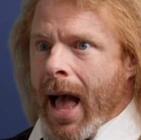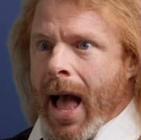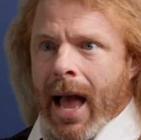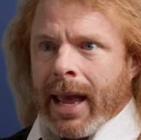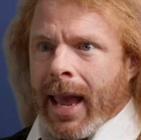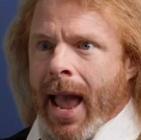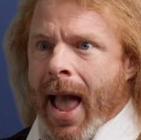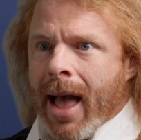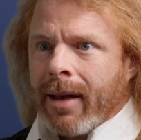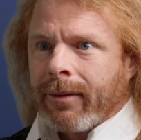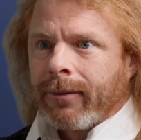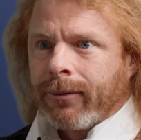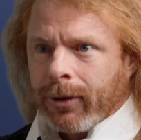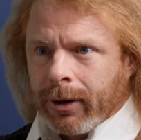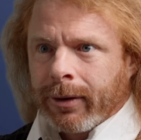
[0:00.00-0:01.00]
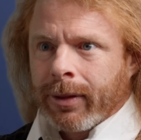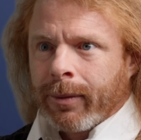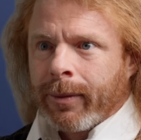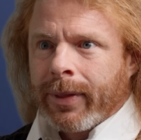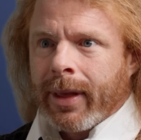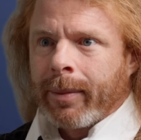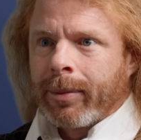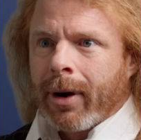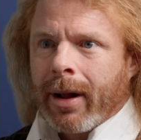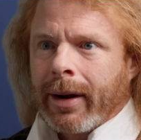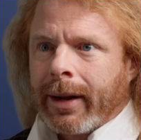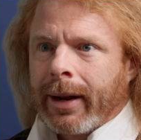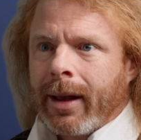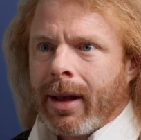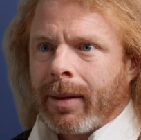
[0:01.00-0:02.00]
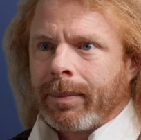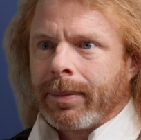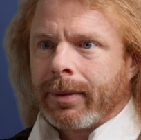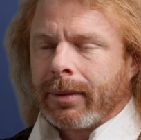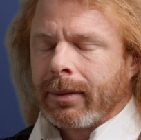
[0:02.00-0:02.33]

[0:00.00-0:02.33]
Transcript: I have. You're the one that brought it up.